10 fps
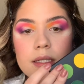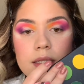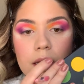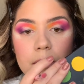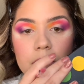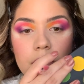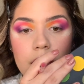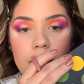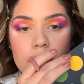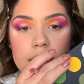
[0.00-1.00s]
some
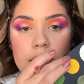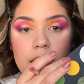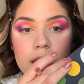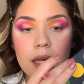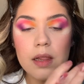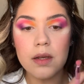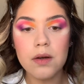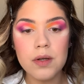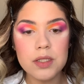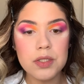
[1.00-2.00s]
of this
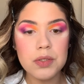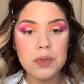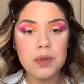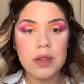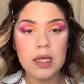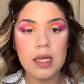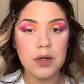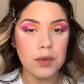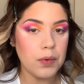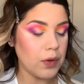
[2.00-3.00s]
yellow into the
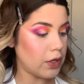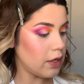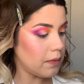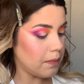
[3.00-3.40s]
inner corner.